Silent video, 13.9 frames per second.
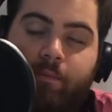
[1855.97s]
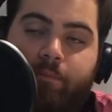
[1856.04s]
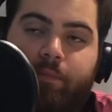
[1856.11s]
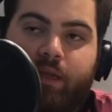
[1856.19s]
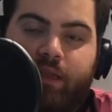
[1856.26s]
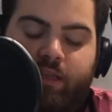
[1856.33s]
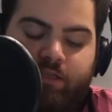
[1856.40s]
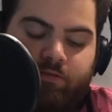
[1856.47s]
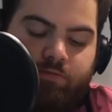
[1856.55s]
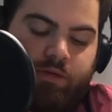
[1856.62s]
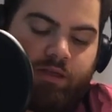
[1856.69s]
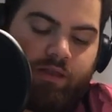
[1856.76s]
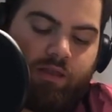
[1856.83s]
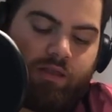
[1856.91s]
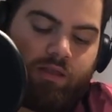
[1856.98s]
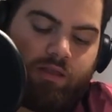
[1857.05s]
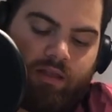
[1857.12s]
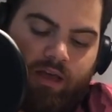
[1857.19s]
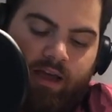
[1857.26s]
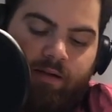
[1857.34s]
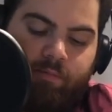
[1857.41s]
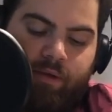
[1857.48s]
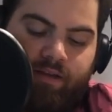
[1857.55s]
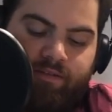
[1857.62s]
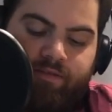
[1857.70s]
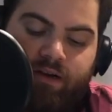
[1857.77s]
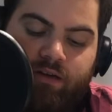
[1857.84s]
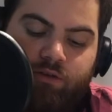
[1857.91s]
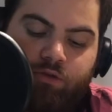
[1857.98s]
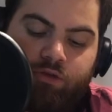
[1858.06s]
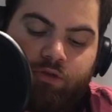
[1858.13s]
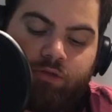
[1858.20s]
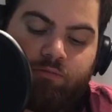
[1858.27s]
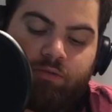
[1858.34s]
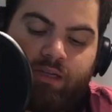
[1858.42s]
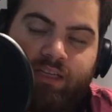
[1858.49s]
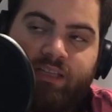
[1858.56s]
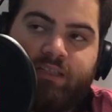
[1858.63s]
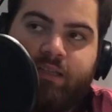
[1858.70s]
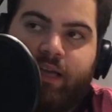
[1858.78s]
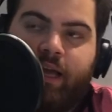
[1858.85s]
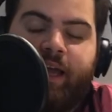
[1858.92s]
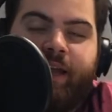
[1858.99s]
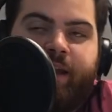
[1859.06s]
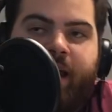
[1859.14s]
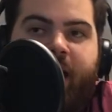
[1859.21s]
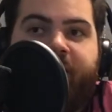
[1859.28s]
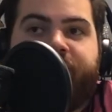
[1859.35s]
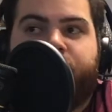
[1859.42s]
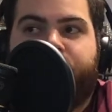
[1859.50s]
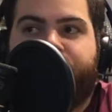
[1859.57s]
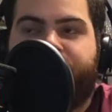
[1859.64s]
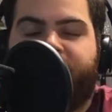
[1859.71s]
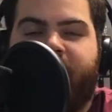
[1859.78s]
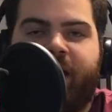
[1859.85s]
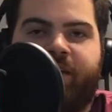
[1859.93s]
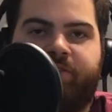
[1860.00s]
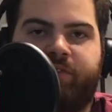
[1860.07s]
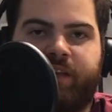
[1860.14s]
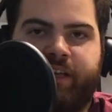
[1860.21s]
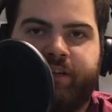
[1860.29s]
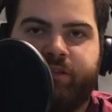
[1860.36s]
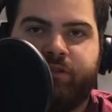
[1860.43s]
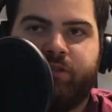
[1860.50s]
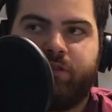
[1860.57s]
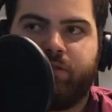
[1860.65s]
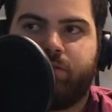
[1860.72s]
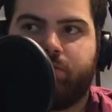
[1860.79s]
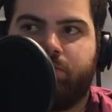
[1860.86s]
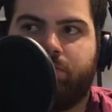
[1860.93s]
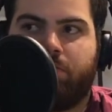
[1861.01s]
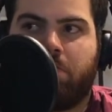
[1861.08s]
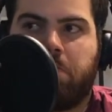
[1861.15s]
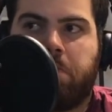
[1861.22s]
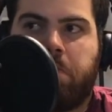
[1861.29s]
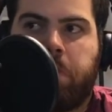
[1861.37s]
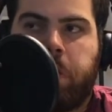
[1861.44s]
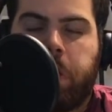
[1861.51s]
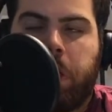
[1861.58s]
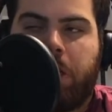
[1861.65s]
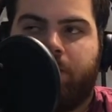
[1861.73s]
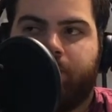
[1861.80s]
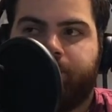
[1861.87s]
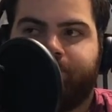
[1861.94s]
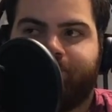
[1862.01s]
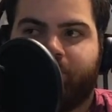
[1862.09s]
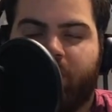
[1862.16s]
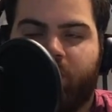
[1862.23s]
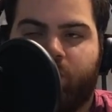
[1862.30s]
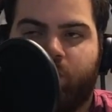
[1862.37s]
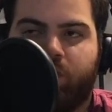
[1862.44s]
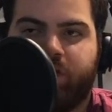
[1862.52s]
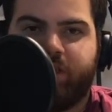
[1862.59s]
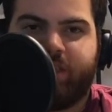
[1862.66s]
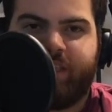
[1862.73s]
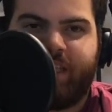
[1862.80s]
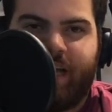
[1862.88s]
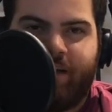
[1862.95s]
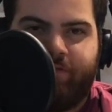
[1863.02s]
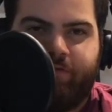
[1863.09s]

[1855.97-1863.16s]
but this month the NBA Finals took place, and after 5 years, the Warriors have